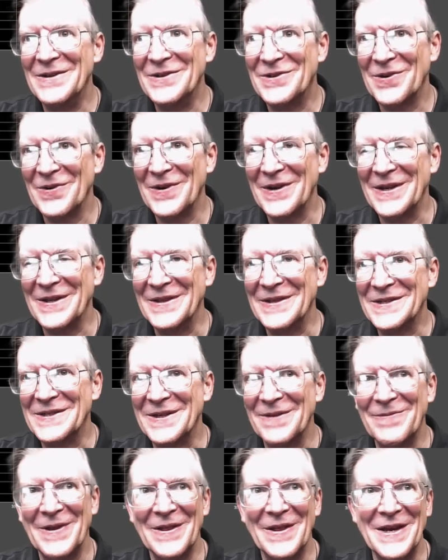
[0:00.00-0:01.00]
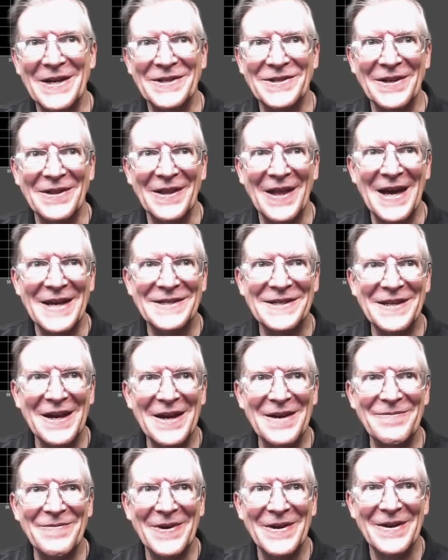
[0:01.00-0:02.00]
during the simulation. Last
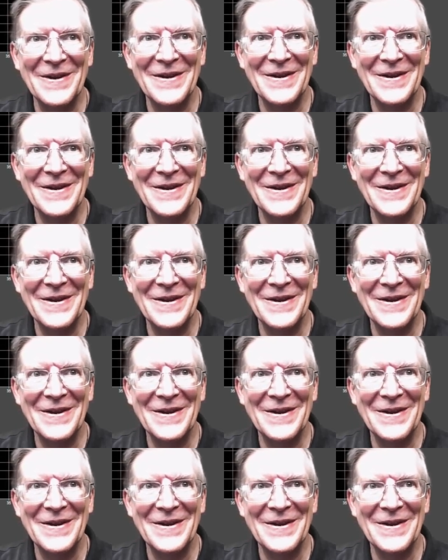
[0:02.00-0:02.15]
time